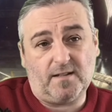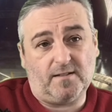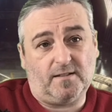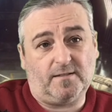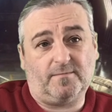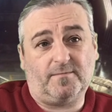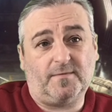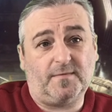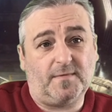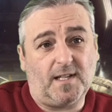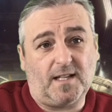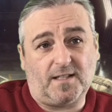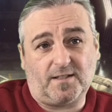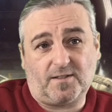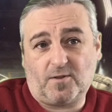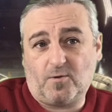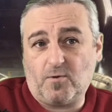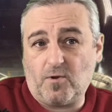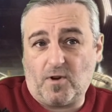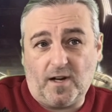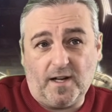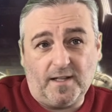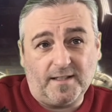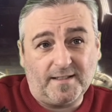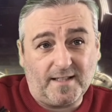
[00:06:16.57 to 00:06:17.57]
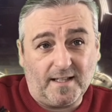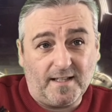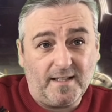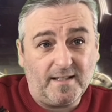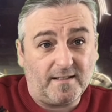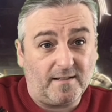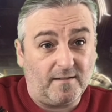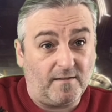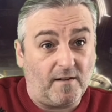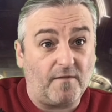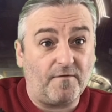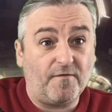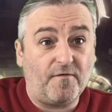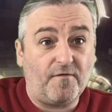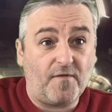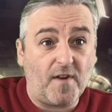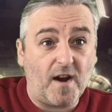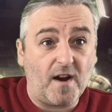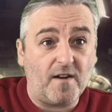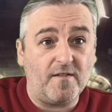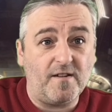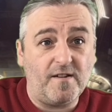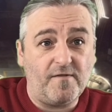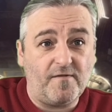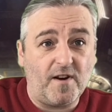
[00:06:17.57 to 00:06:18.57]
That's quite a decent, a very,
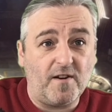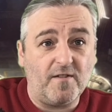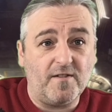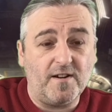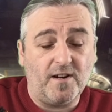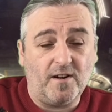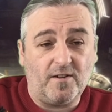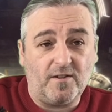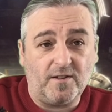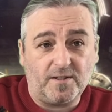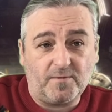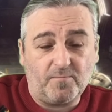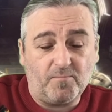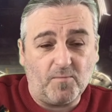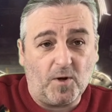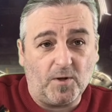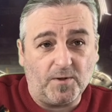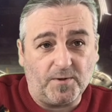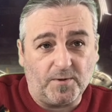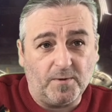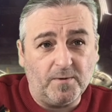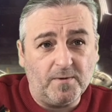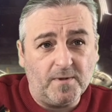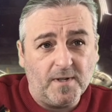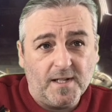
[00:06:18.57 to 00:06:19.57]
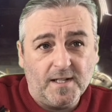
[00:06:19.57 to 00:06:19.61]
very nice model.